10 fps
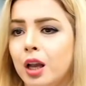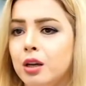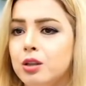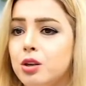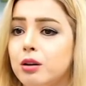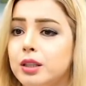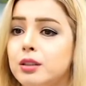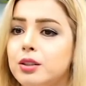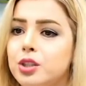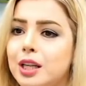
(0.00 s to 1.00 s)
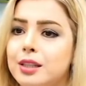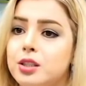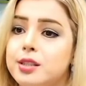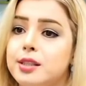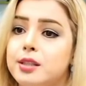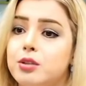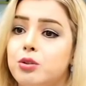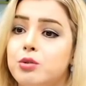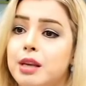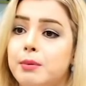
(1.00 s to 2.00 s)
So another challenge is its
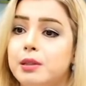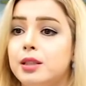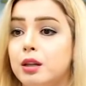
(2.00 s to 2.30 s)
usability